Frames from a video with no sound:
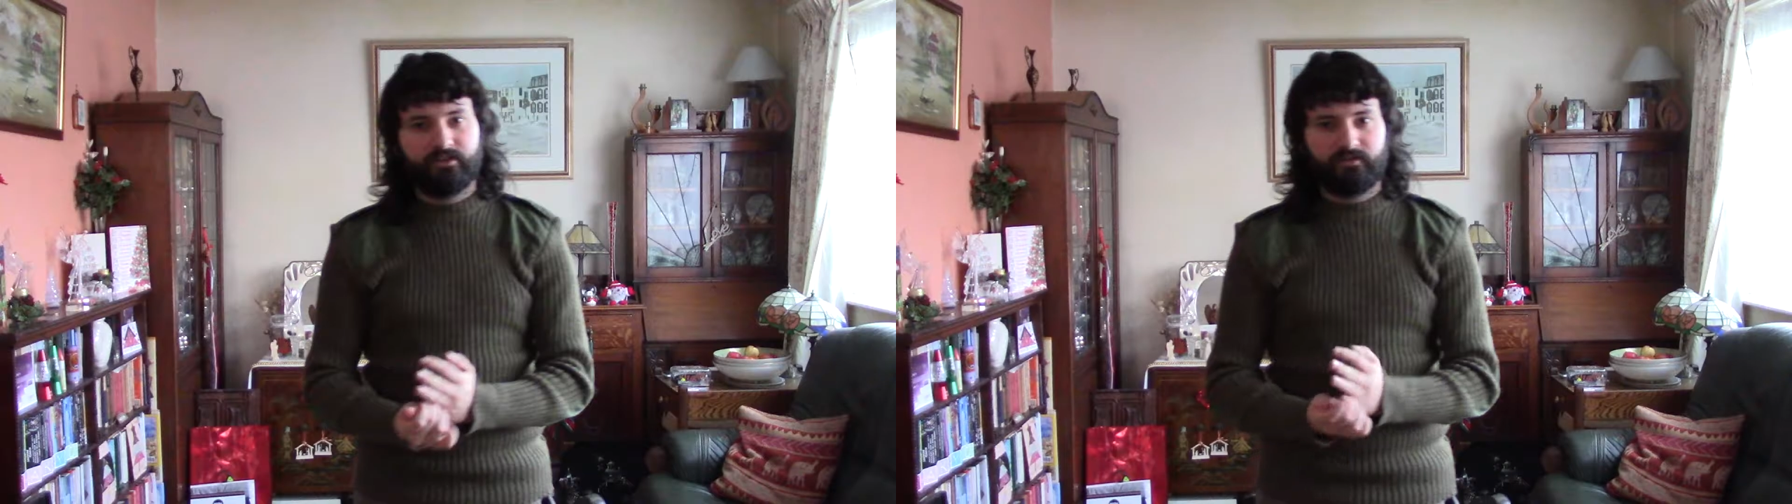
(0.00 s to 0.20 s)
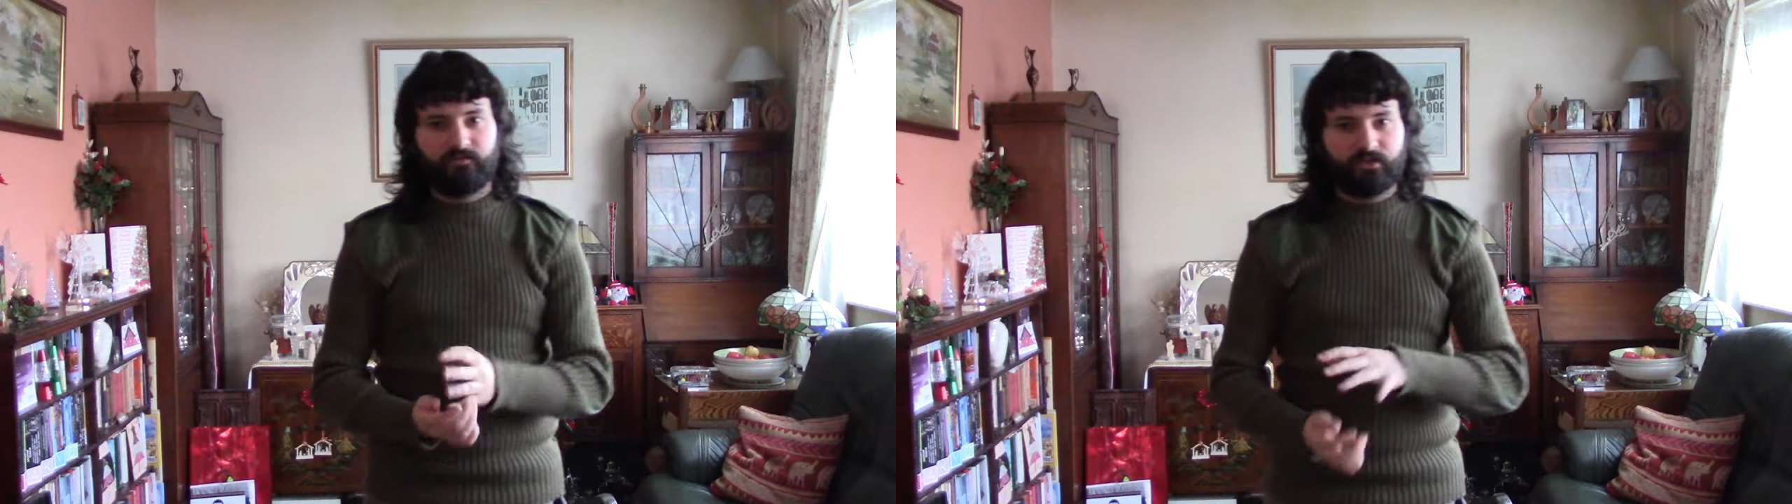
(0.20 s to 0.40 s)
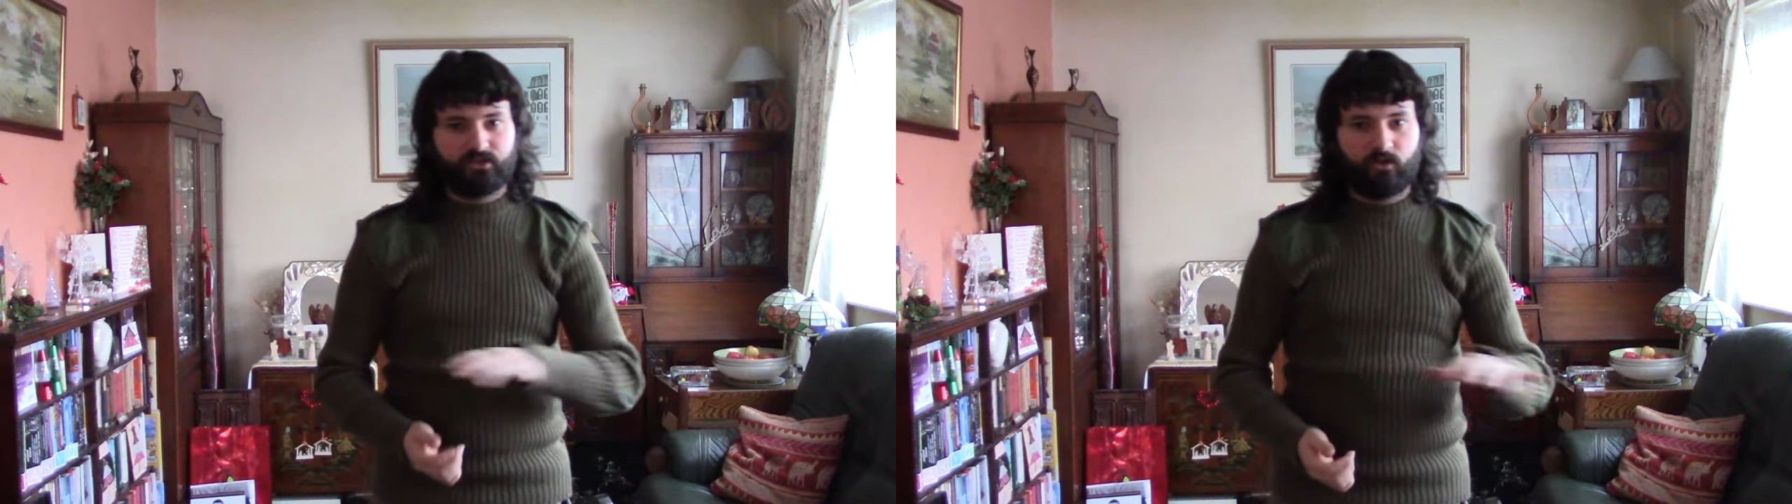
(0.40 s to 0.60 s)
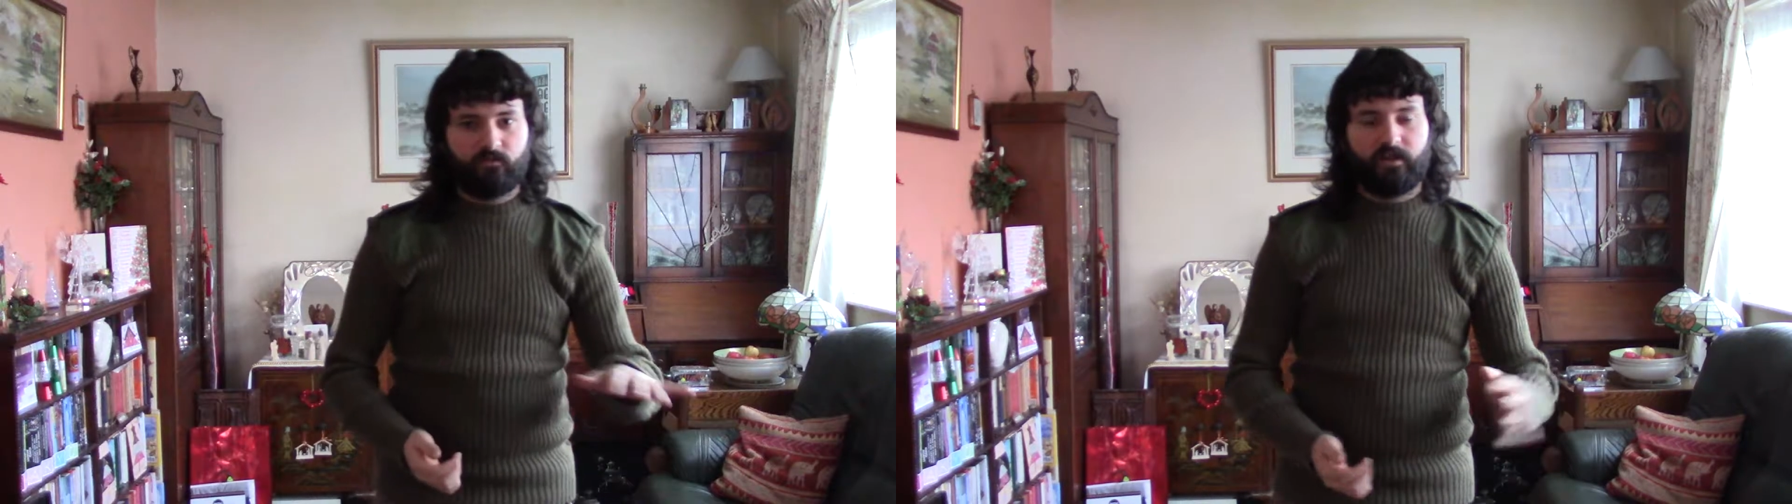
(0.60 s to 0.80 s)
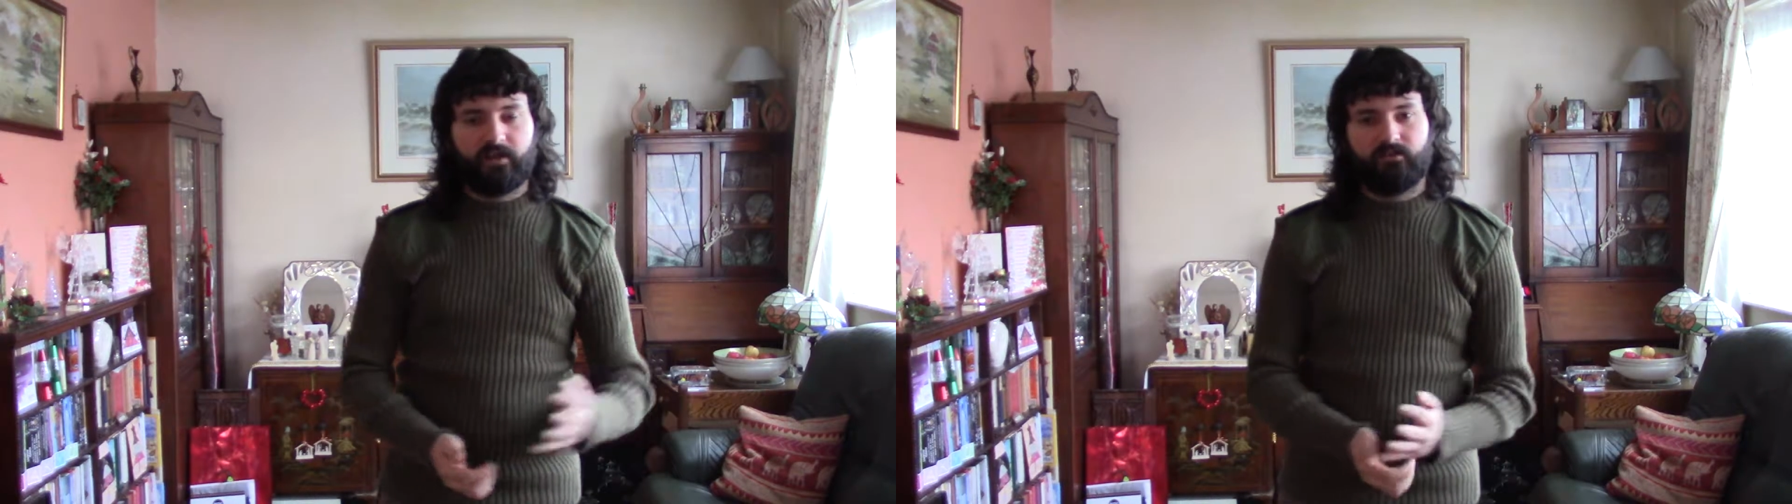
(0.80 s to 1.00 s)
to finish
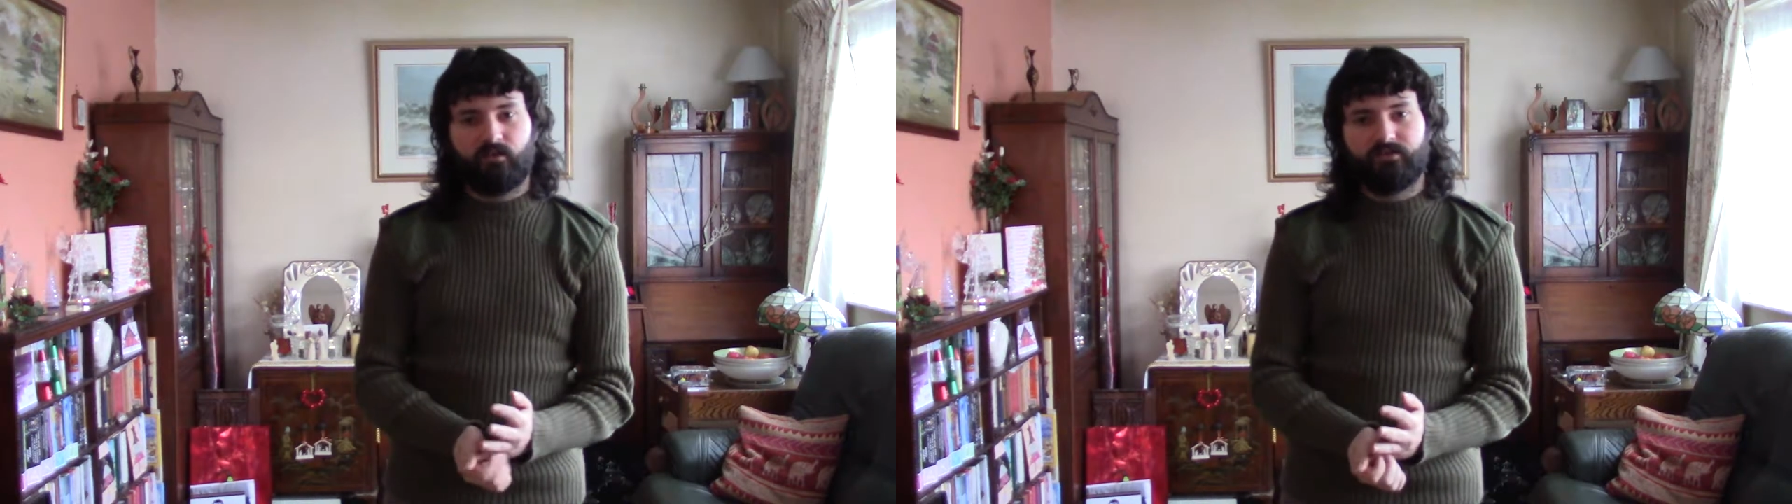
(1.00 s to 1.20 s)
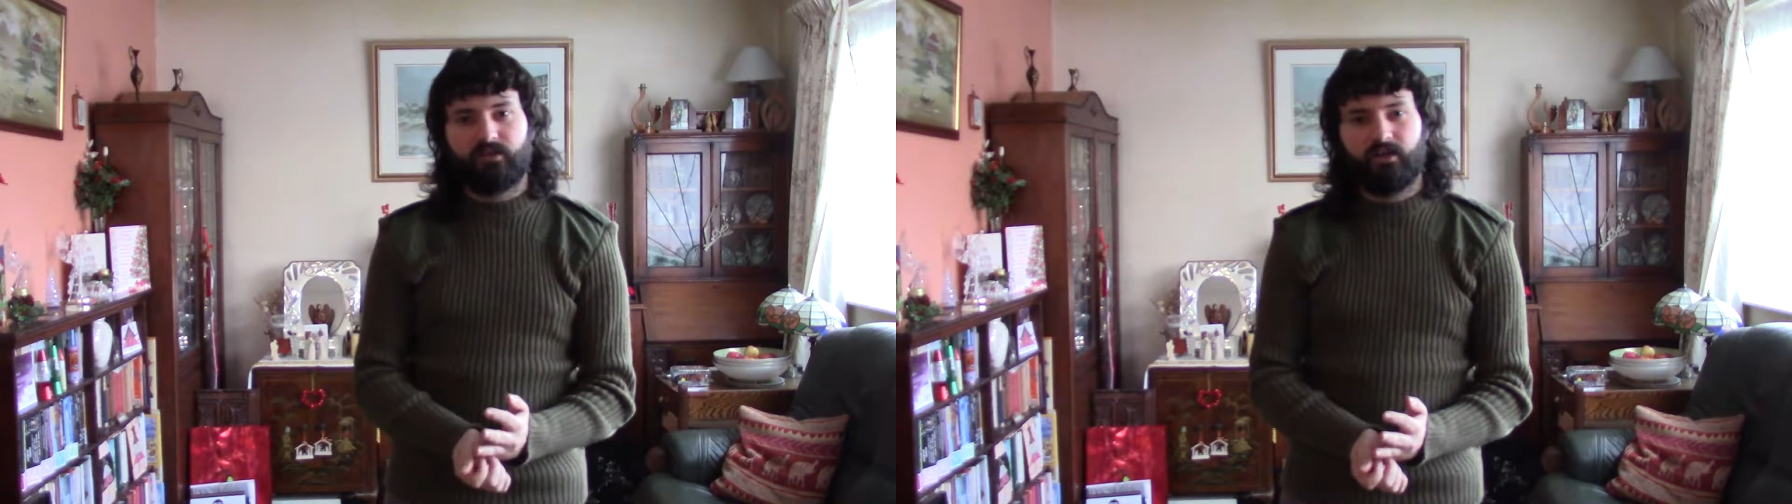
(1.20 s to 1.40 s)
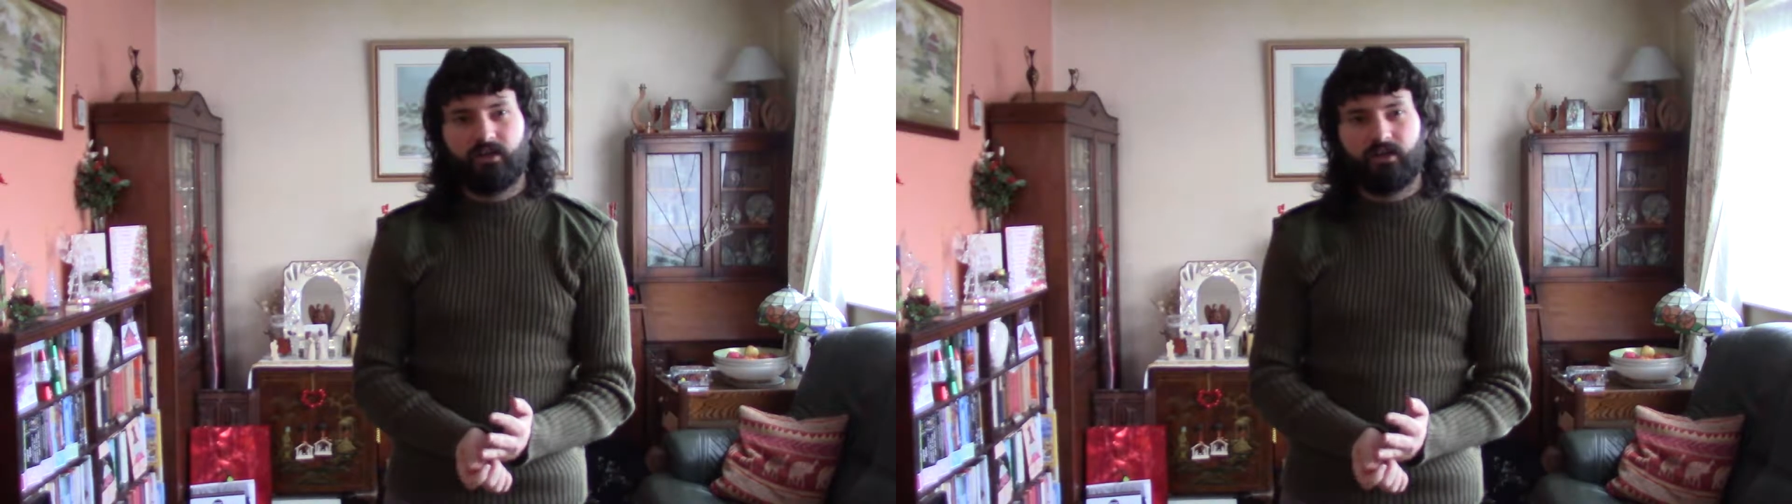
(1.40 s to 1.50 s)
off that lot,